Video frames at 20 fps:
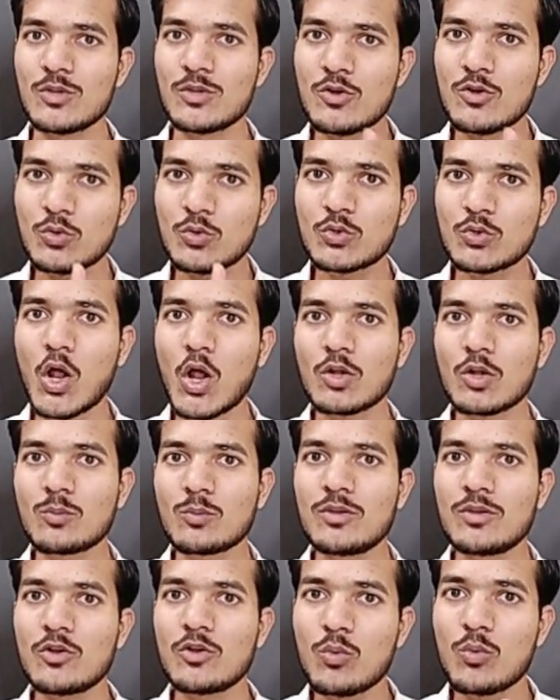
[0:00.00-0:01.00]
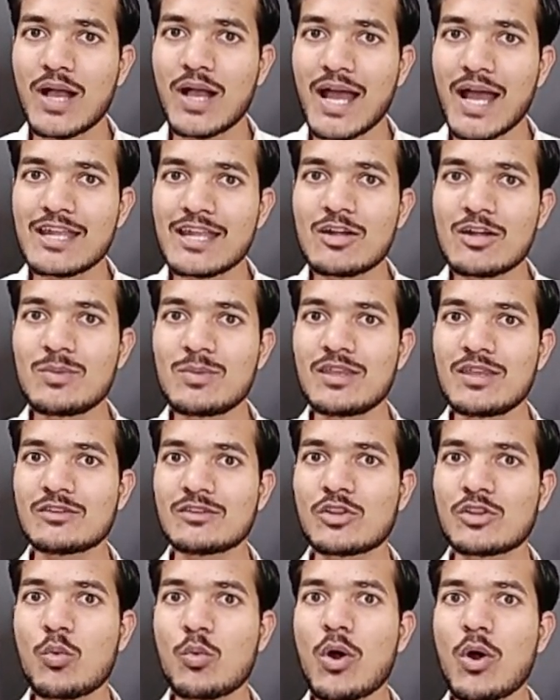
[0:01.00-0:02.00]
who taught me, who guided me
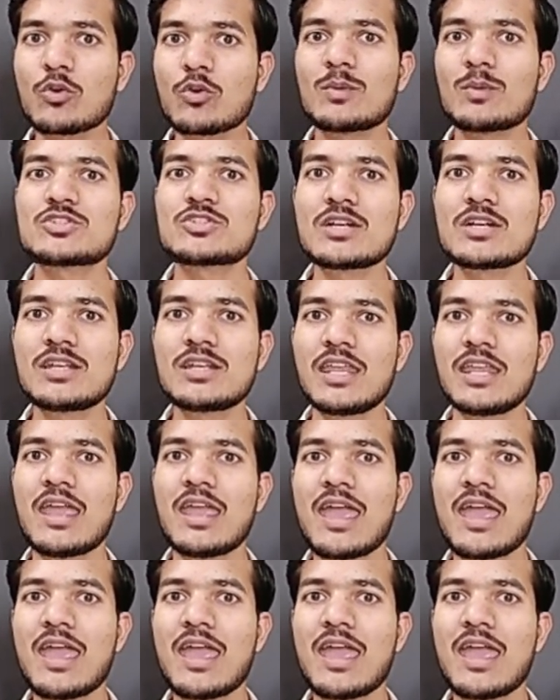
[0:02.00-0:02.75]
throughout my journey.